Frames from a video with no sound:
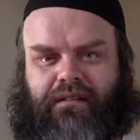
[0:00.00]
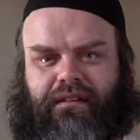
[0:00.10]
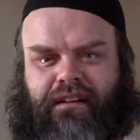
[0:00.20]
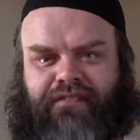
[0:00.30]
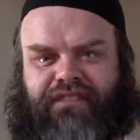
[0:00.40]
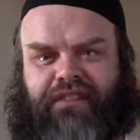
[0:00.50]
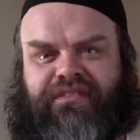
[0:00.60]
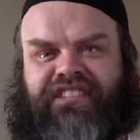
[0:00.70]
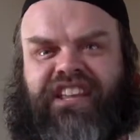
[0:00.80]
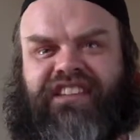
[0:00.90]
of
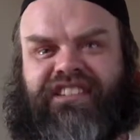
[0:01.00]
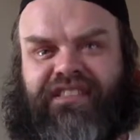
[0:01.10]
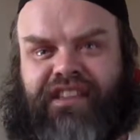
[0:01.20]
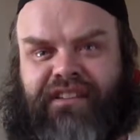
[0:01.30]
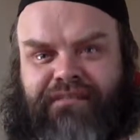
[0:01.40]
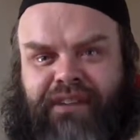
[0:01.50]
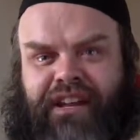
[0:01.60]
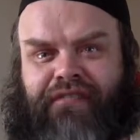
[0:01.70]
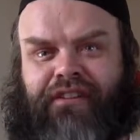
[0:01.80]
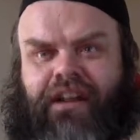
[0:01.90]
seeds and things, but
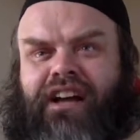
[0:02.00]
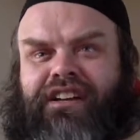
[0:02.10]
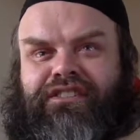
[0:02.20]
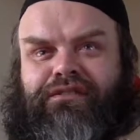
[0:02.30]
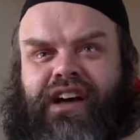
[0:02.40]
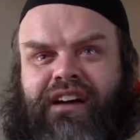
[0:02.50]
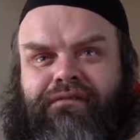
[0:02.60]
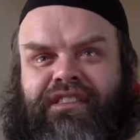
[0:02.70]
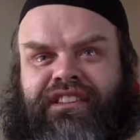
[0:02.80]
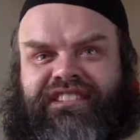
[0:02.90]
if Allah can do
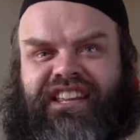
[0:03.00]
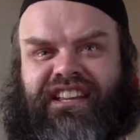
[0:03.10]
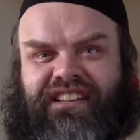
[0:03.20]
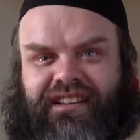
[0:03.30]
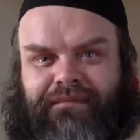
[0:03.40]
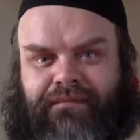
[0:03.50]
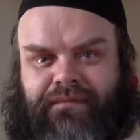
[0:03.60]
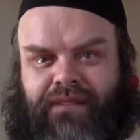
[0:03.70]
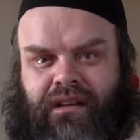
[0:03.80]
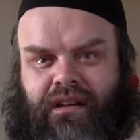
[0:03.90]
that with the seed,
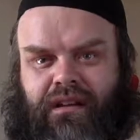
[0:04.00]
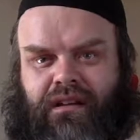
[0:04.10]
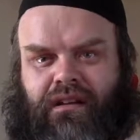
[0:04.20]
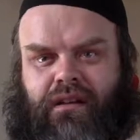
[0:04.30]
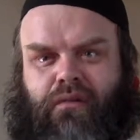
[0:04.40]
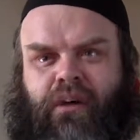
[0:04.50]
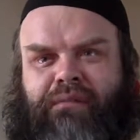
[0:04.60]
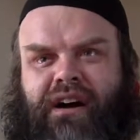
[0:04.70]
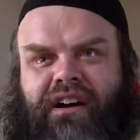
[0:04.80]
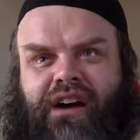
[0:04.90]
what
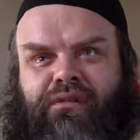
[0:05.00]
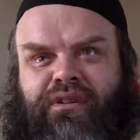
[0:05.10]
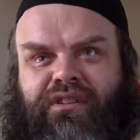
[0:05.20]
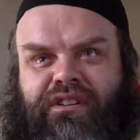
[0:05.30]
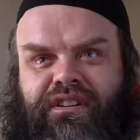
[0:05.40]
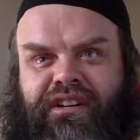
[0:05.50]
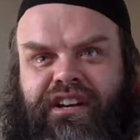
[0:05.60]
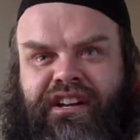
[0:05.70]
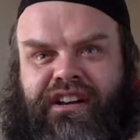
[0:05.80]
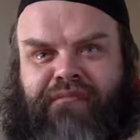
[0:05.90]
about our
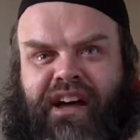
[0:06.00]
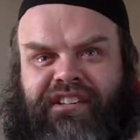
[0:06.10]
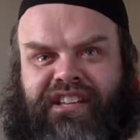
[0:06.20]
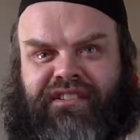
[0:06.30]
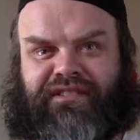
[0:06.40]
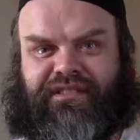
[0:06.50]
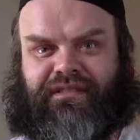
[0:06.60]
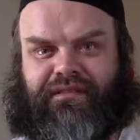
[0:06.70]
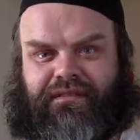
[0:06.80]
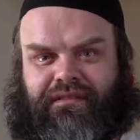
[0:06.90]
good and our bad deeds?
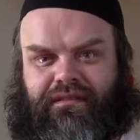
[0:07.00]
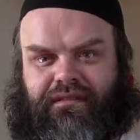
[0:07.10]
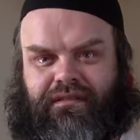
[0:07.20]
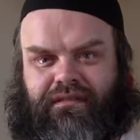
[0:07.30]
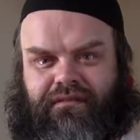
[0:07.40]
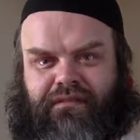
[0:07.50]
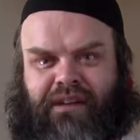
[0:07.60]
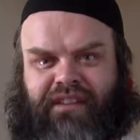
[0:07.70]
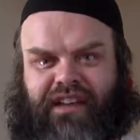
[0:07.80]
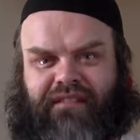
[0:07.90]
What
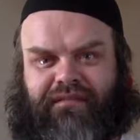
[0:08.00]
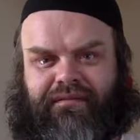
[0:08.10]
about that?